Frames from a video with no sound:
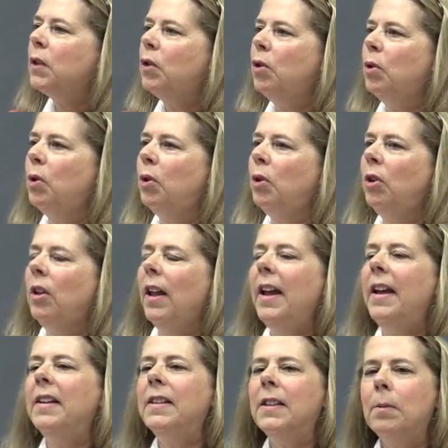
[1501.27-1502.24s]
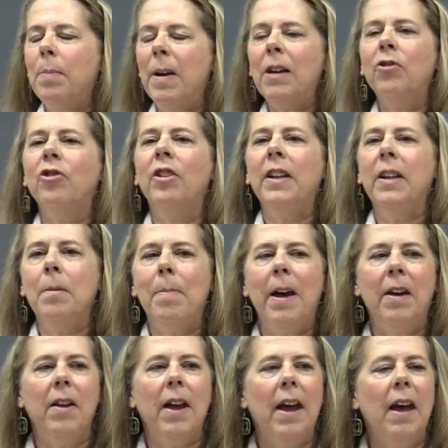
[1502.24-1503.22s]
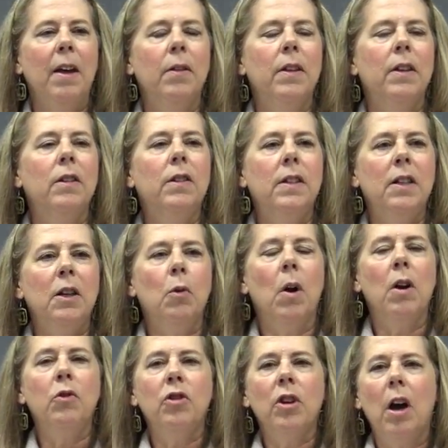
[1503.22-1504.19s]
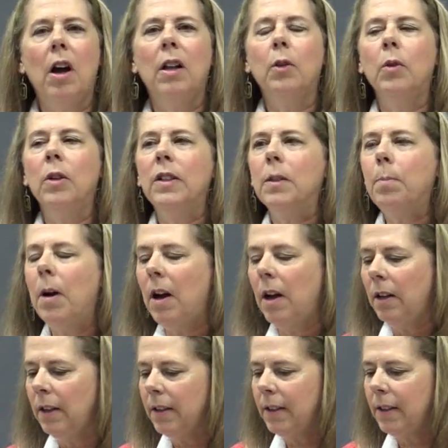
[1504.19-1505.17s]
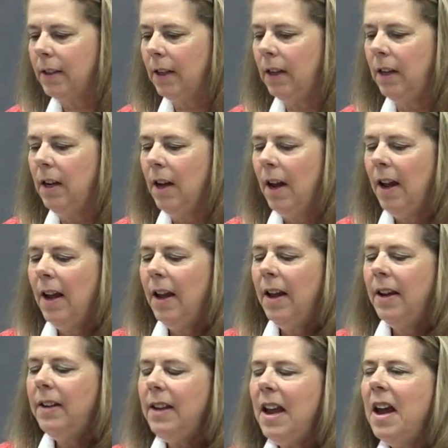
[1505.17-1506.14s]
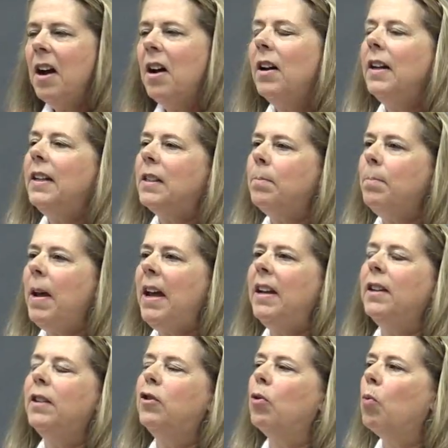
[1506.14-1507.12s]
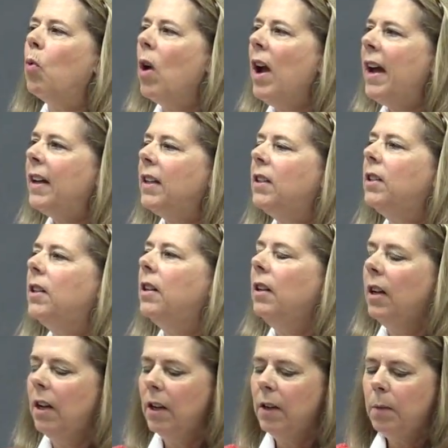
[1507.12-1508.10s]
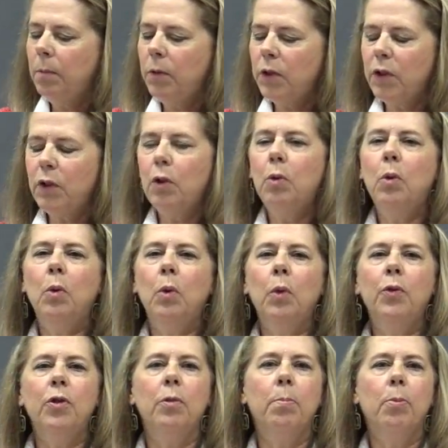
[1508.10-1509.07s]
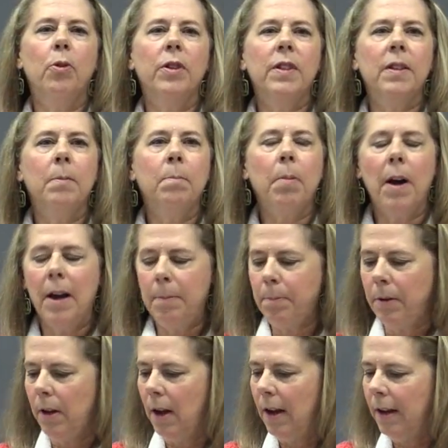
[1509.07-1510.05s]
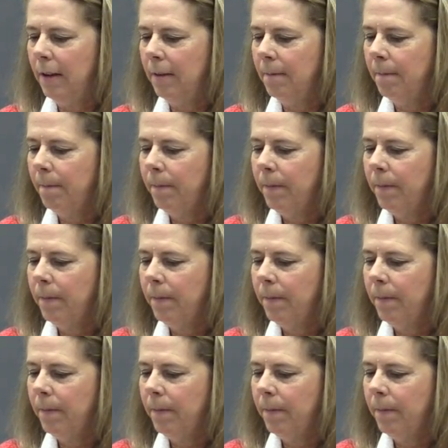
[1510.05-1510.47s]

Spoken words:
school, and especially about how the zero tolerance policy now has made a direct school-to-prison pipeline.